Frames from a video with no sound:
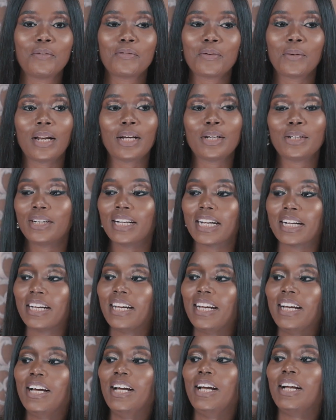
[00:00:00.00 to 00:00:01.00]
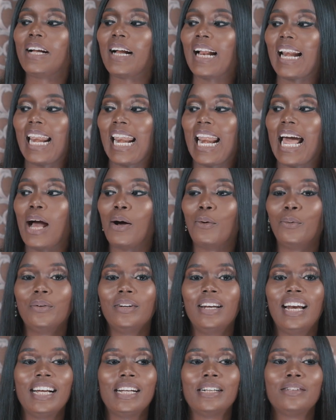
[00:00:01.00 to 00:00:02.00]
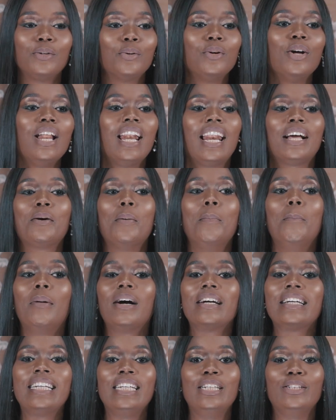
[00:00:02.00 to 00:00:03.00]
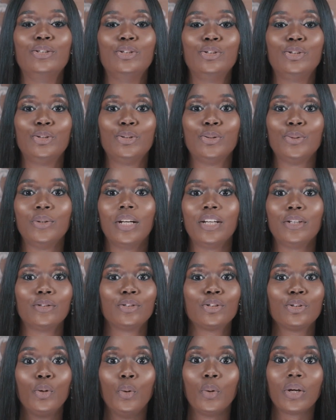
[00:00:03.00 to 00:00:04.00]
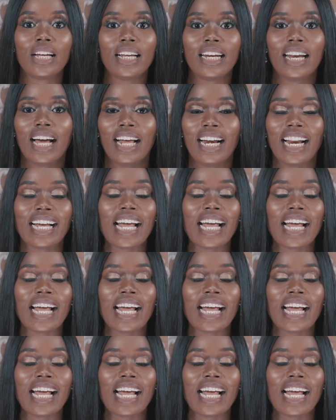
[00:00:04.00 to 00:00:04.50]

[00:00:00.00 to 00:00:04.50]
I felt like a clown, like a monkey in the zoo that you're just looking at.